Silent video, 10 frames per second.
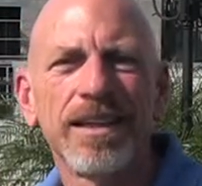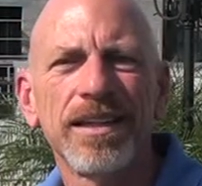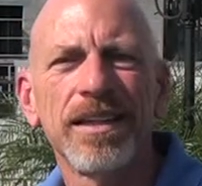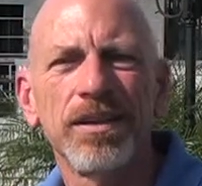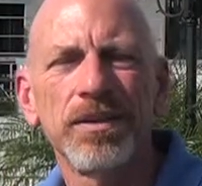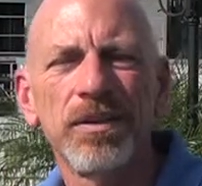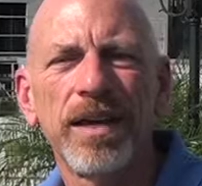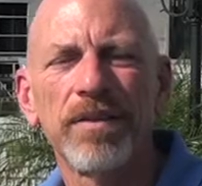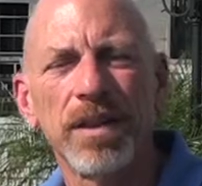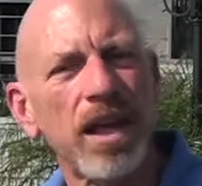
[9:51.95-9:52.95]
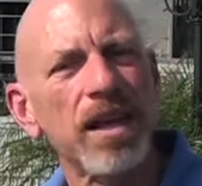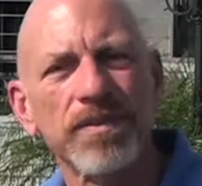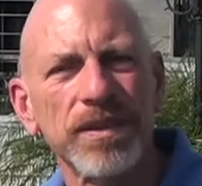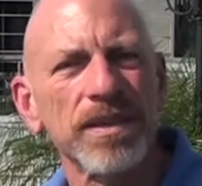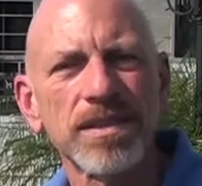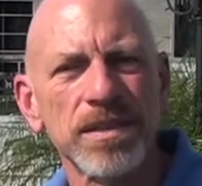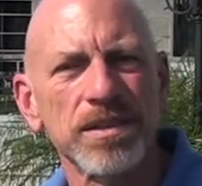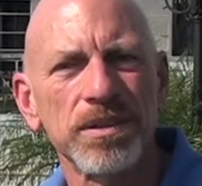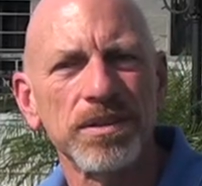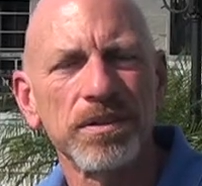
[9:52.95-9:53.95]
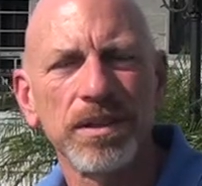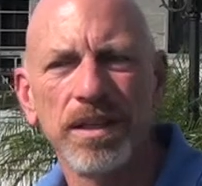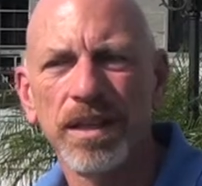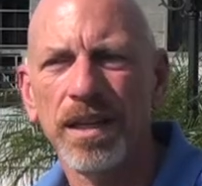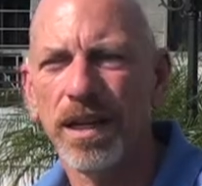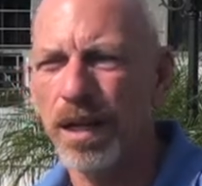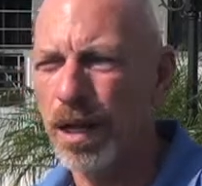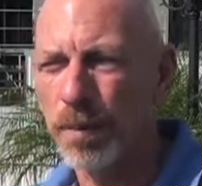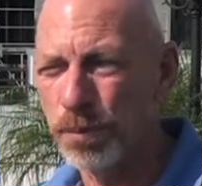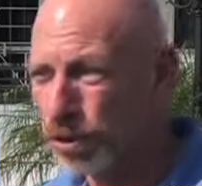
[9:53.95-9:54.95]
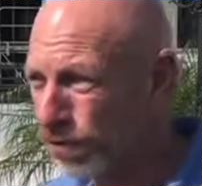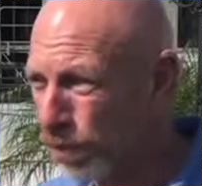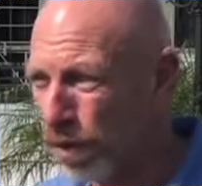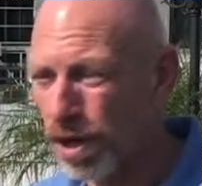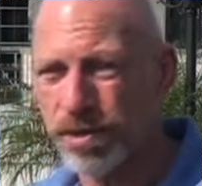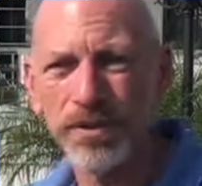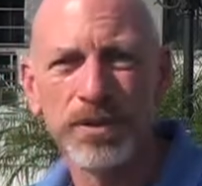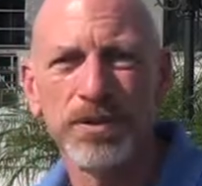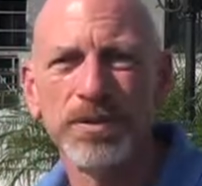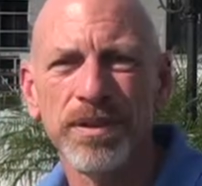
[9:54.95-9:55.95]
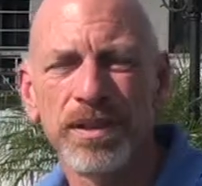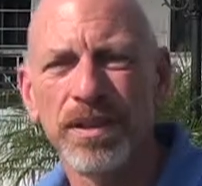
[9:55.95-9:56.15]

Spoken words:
You know, you have a lot of things to do, a beautiful water view,